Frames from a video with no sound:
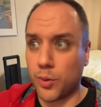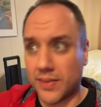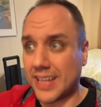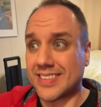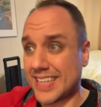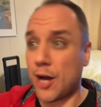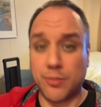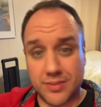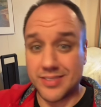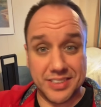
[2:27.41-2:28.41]
and that
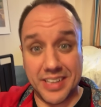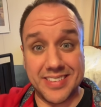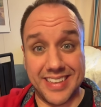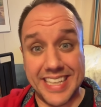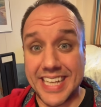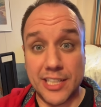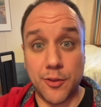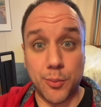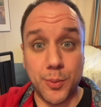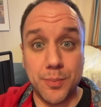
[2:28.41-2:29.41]
sound does leak into
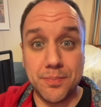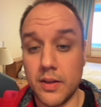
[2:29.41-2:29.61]
the room.